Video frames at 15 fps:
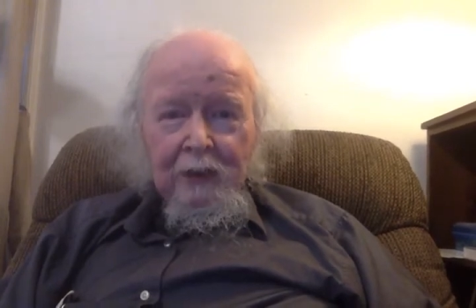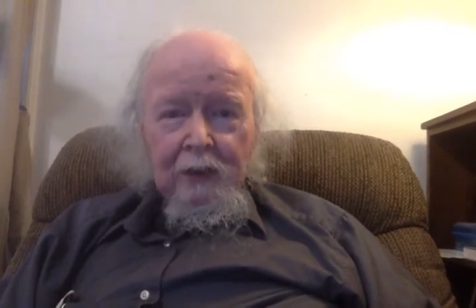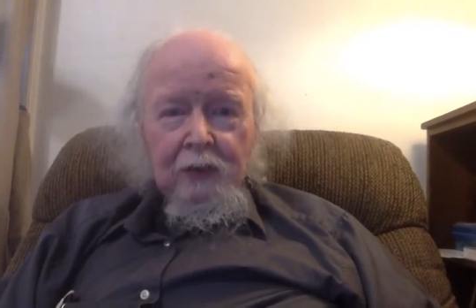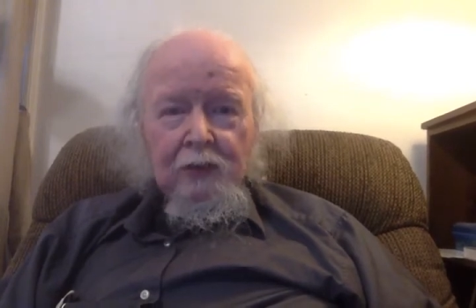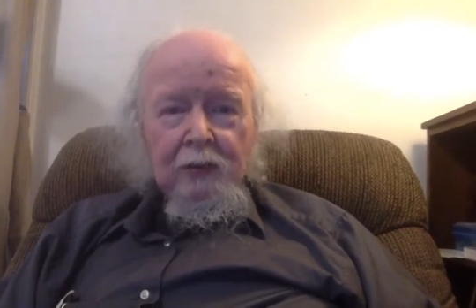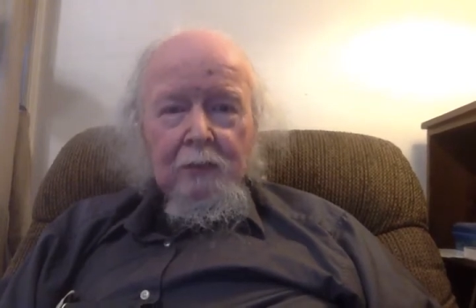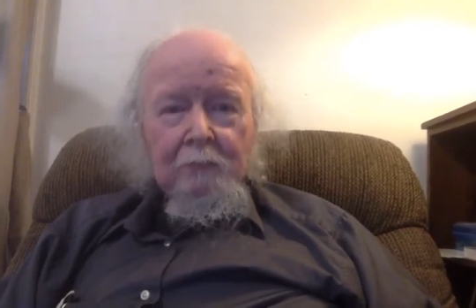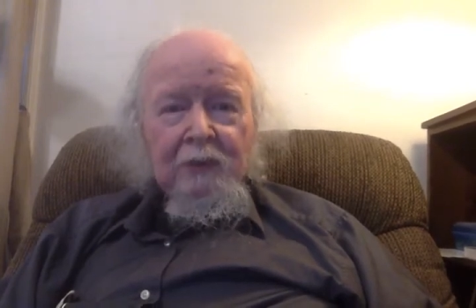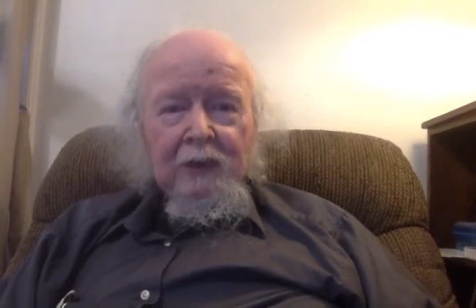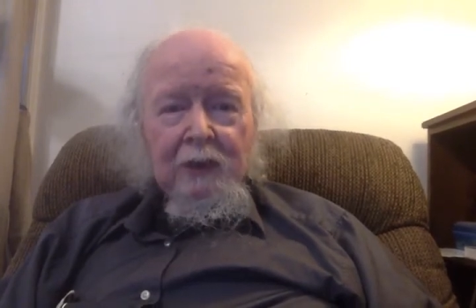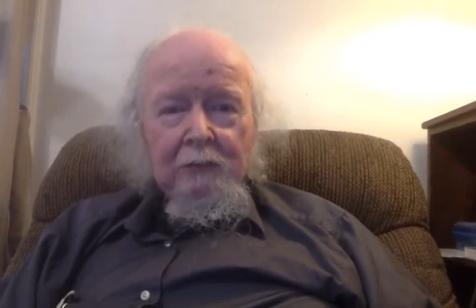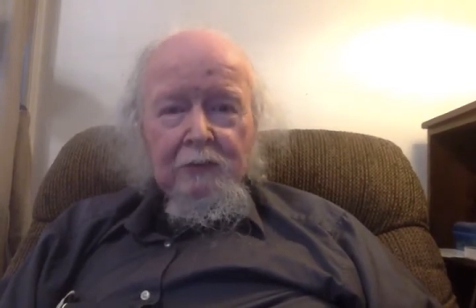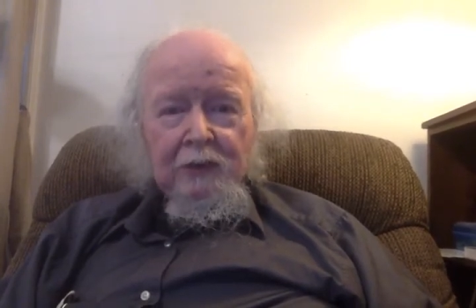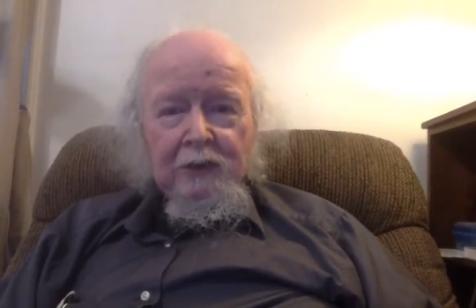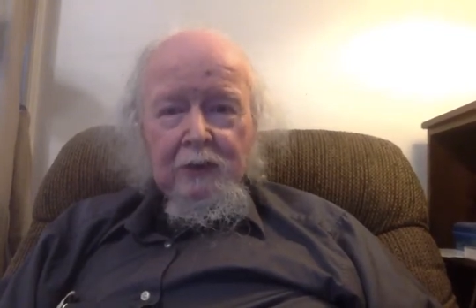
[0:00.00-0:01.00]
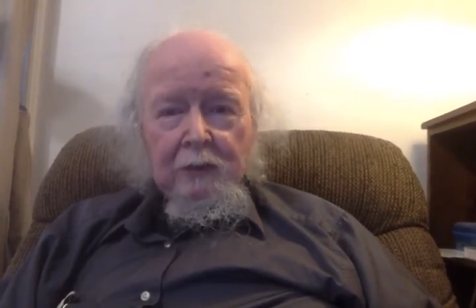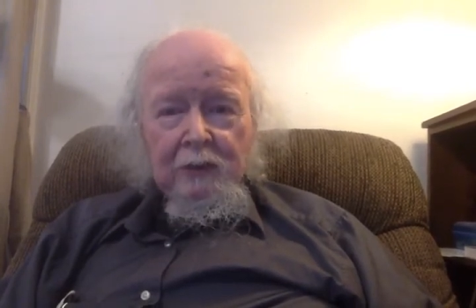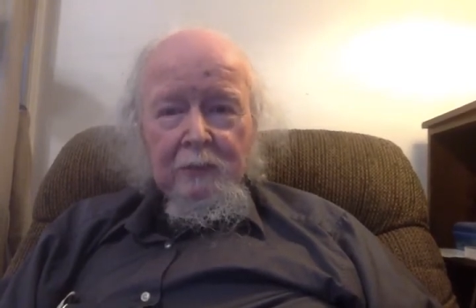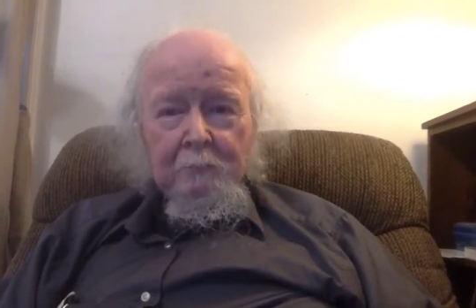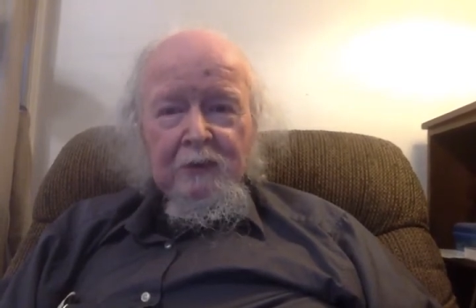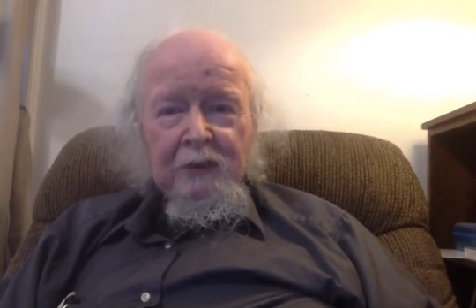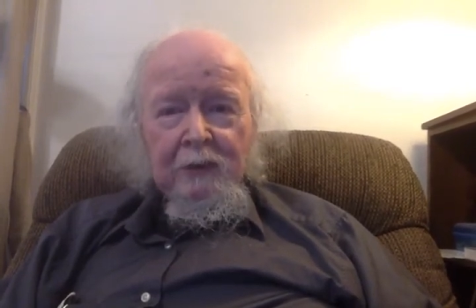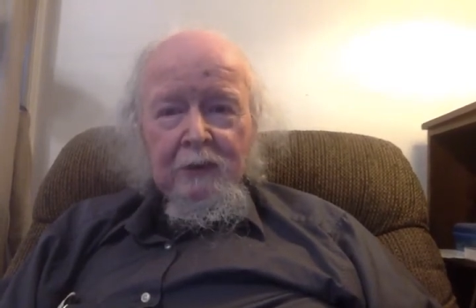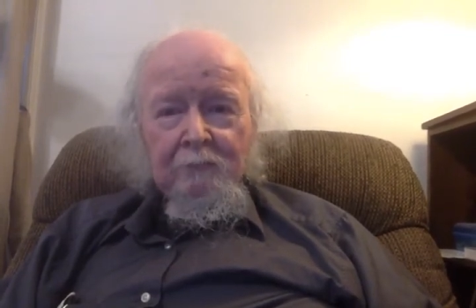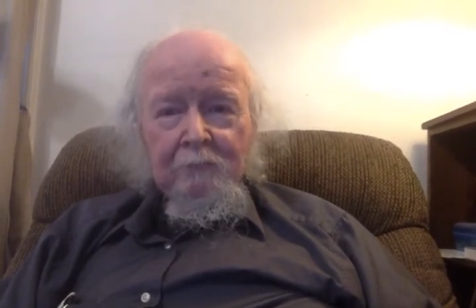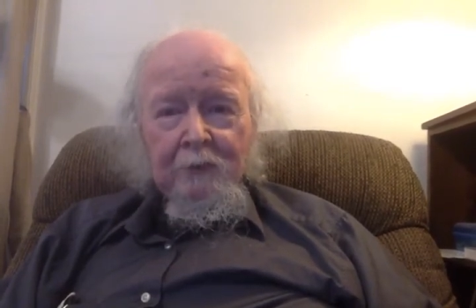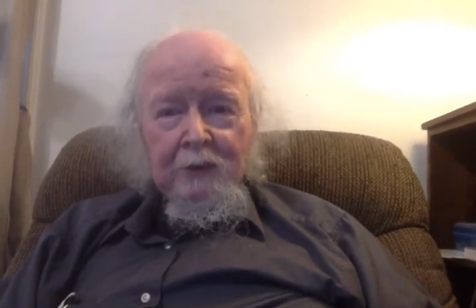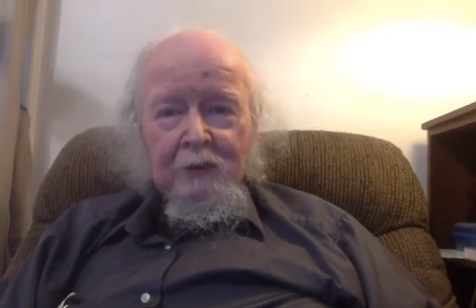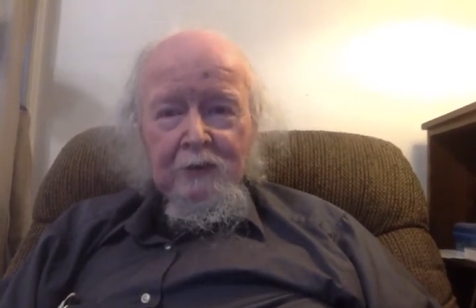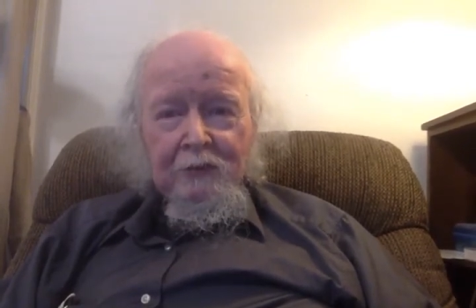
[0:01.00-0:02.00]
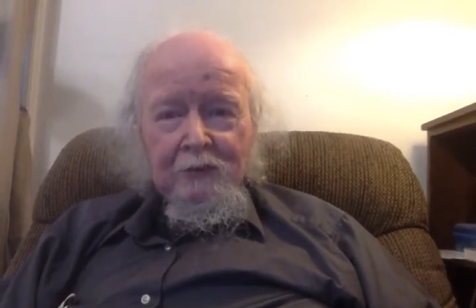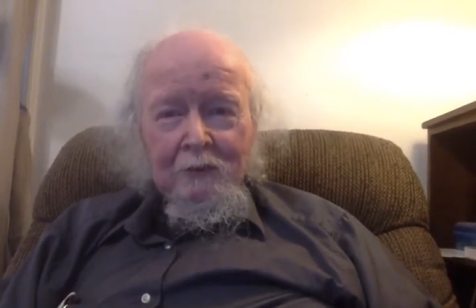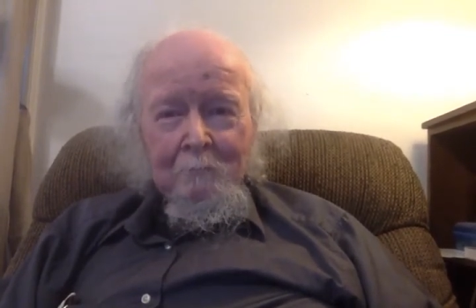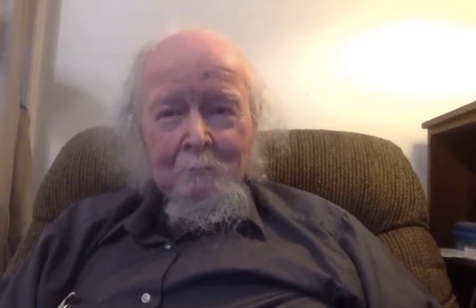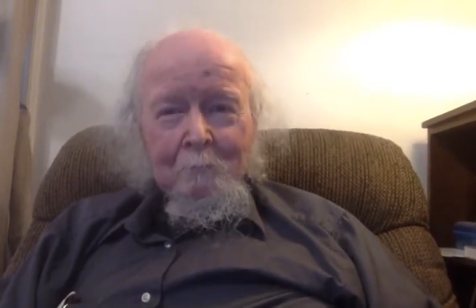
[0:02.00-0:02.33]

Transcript: assuming he was still speaking French.